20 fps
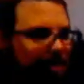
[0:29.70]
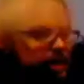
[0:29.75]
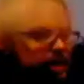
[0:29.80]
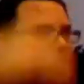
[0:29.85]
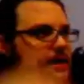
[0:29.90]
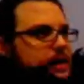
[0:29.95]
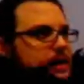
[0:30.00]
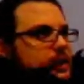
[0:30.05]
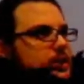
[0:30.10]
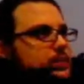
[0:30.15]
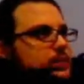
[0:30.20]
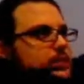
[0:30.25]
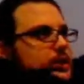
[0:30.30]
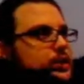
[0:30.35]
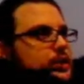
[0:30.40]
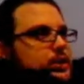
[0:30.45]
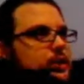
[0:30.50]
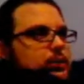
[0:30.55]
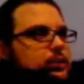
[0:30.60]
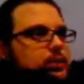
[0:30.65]
think Jesse
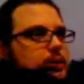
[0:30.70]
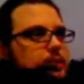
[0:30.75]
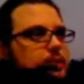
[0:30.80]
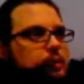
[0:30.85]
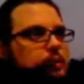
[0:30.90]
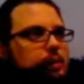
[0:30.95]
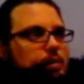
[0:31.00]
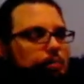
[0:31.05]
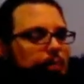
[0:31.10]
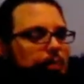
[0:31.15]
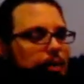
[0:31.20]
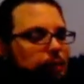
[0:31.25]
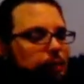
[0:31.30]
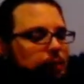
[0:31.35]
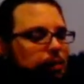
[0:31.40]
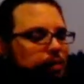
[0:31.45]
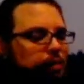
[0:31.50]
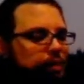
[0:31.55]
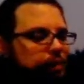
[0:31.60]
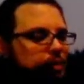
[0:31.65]
Ventura wore a
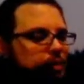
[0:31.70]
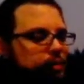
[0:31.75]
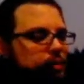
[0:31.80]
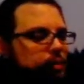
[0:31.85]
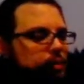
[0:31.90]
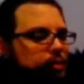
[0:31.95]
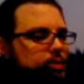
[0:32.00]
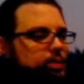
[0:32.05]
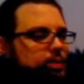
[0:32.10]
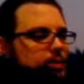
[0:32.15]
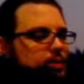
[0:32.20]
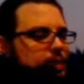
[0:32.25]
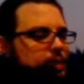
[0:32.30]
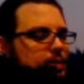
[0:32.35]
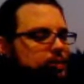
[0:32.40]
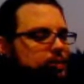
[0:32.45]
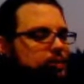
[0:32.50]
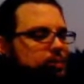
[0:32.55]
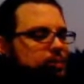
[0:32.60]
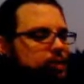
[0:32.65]
boa once when
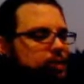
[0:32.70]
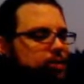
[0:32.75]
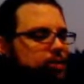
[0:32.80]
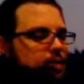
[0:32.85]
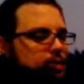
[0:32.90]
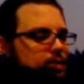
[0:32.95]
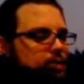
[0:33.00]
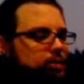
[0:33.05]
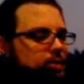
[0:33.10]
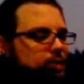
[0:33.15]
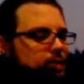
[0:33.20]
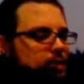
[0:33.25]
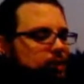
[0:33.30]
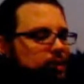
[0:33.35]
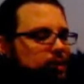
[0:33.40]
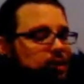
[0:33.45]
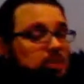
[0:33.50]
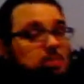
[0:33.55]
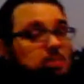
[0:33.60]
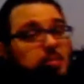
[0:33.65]
he was a wrestler.
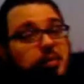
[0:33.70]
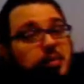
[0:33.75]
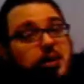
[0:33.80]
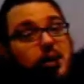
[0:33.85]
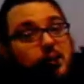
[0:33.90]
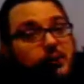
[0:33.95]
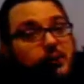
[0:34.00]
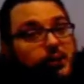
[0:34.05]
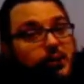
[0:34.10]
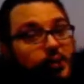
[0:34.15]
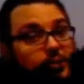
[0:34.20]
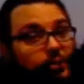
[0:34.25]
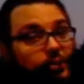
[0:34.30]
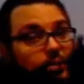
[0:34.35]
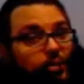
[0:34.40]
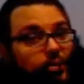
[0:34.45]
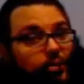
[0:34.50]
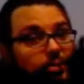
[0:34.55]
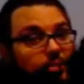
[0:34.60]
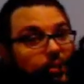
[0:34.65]
It was governor.
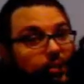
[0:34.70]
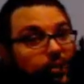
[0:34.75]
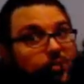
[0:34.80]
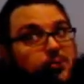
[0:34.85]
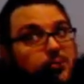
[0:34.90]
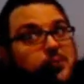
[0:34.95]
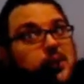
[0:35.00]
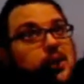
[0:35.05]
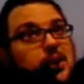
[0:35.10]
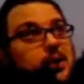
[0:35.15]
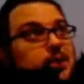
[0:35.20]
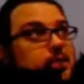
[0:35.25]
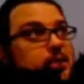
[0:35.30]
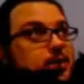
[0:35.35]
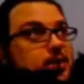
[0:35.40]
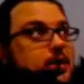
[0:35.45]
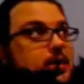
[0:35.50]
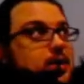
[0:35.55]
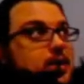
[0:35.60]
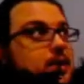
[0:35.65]

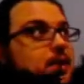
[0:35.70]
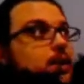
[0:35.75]
Christ.